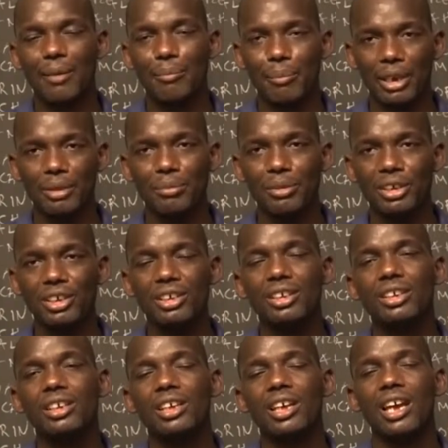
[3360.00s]
maybe
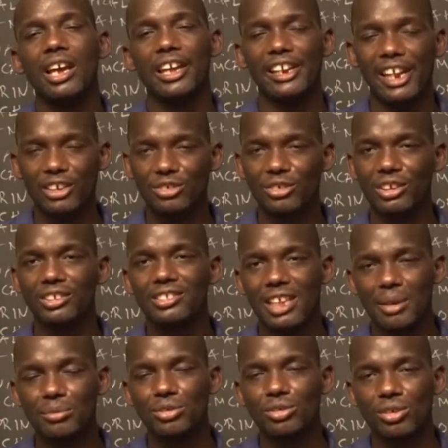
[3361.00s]
a national
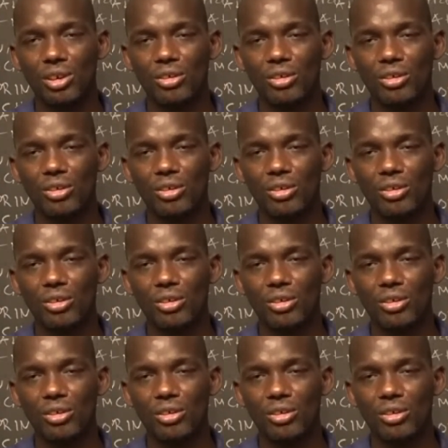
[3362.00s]
exams,